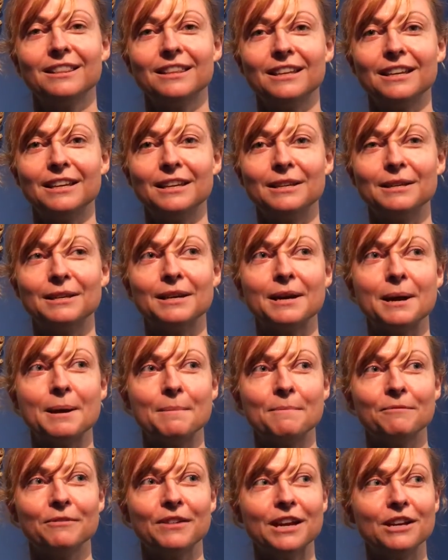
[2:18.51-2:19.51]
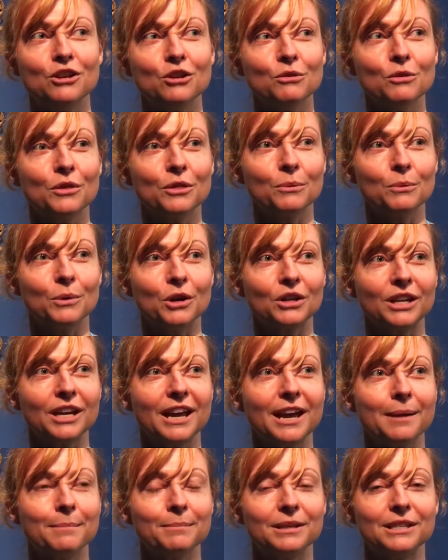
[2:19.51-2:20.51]
The um, venue of the
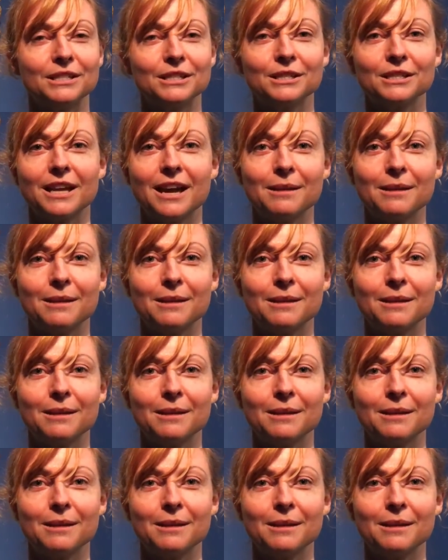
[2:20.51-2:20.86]
WordCamp is